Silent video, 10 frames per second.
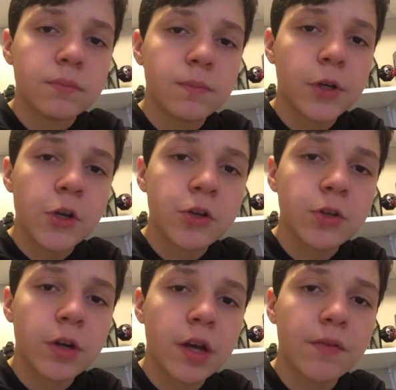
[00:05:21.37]
Pretty
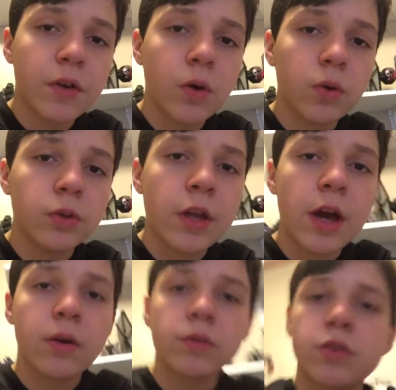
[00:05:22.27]
sure I have a cold now,
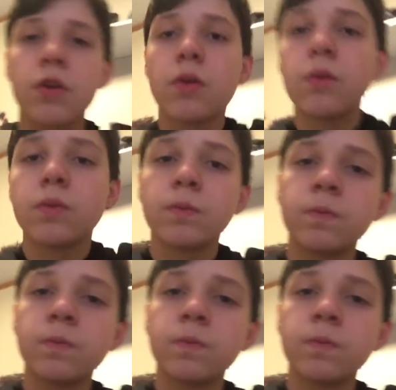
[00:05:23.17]
so